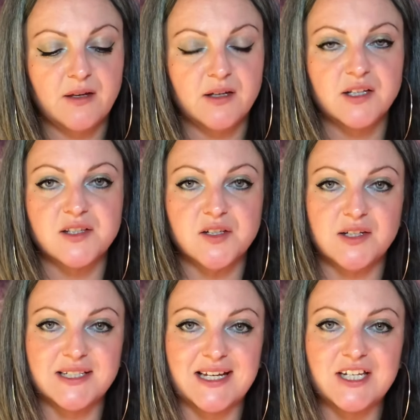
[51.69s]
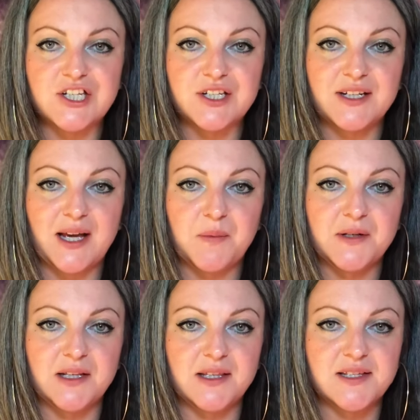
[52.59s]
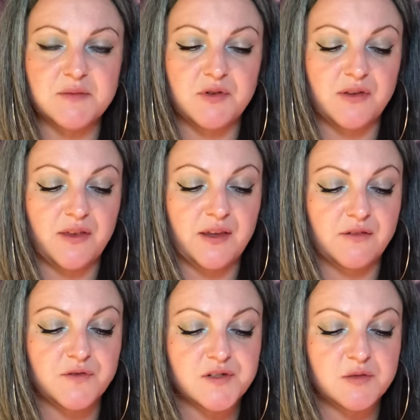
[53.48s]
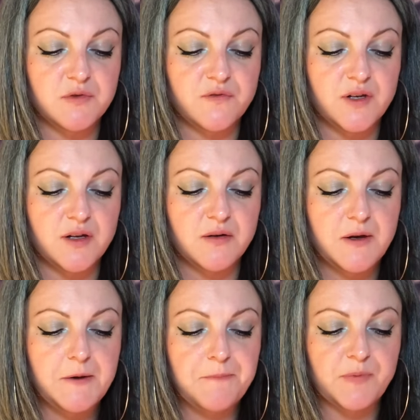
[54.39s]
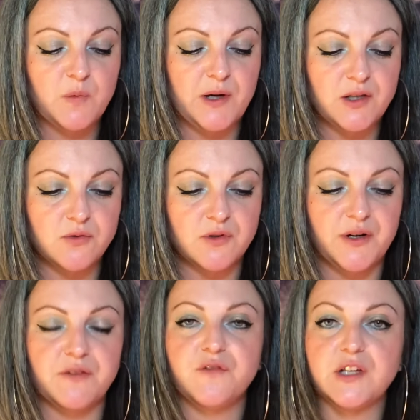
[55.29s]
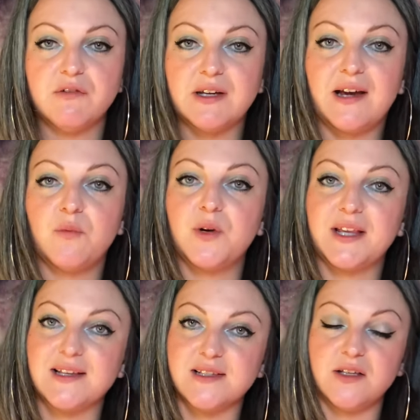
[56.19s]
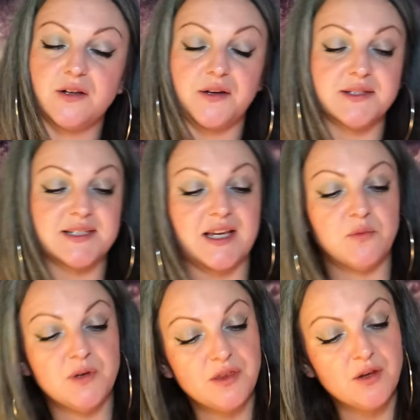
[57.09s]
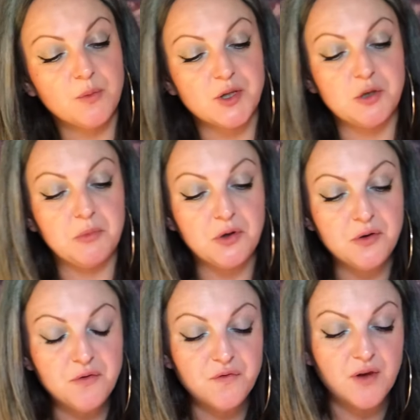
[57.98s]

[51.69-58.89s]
consolidation happening this month, I think, for some of you, where you're kind of figuring out what it is that you're going to take with you when you move.